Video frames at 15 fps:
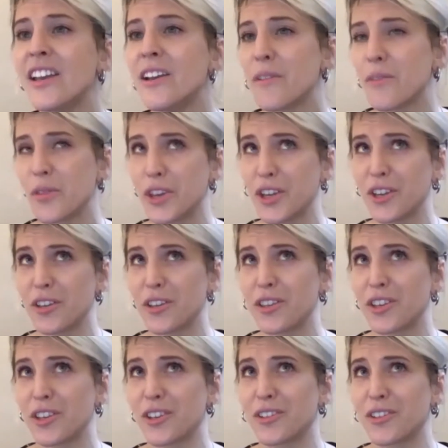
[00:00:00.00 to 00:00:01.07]

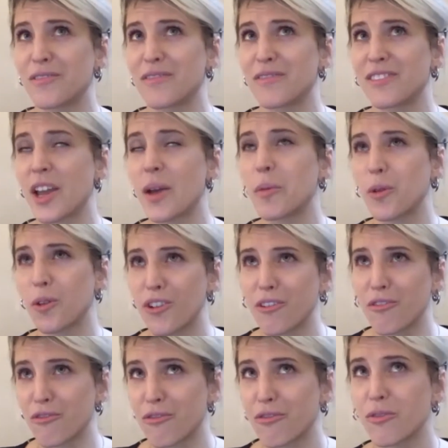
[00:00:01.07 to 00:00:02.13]
the number
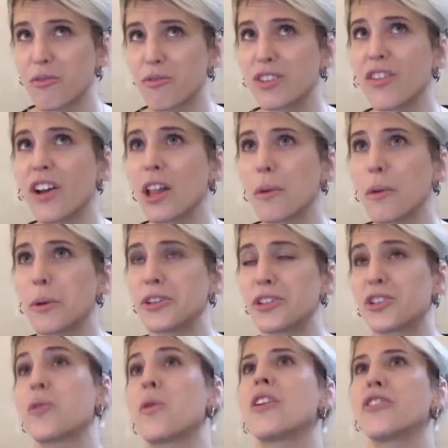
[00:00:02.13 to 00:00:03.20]
of
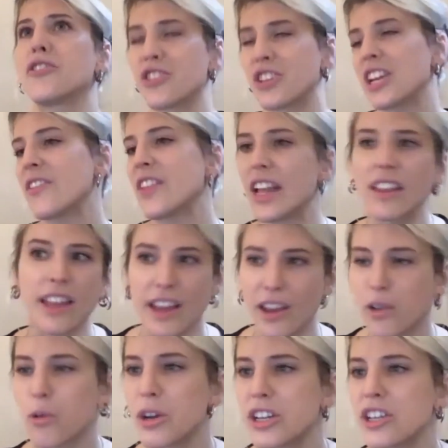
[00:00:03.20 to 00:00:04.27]
developers who understand that
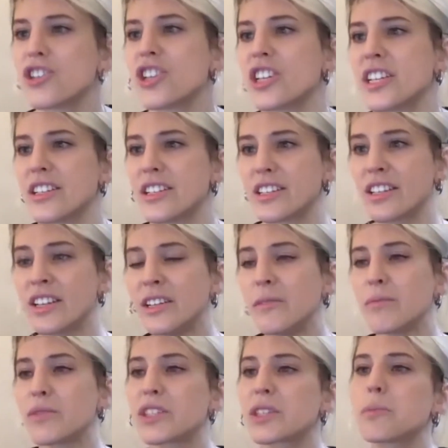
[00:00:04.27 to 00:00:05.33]
language is
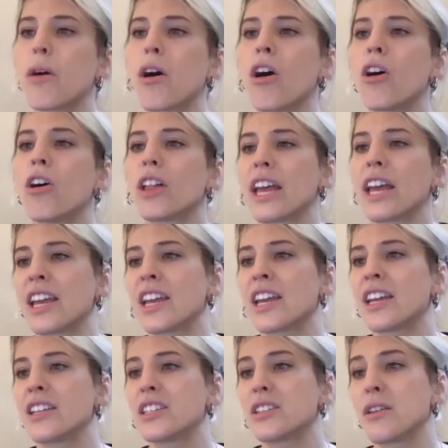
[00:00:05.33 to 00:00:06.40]
small
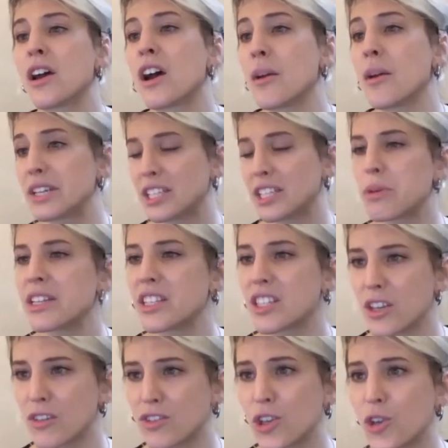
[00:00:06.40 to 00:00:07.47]
and
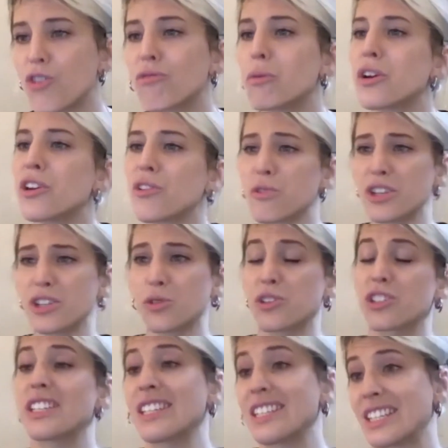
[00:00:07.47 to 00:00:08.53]
expensive. So you've put your
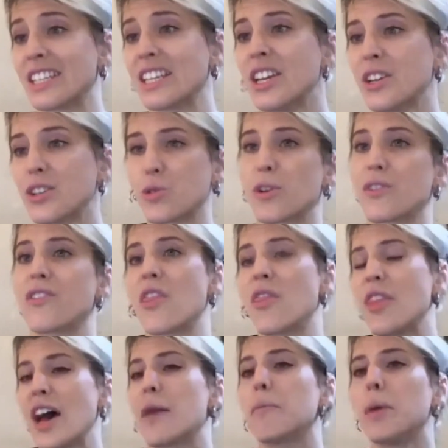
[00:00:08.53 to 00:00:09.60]
resources sort of in
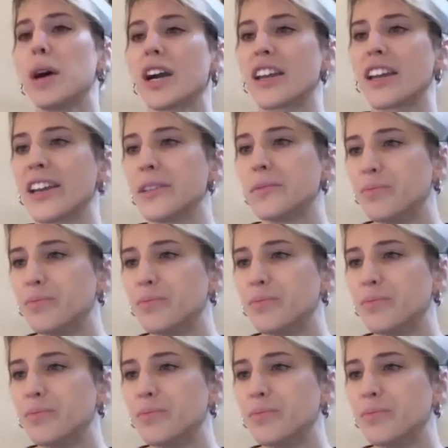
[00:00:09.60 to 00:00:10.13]
that bucket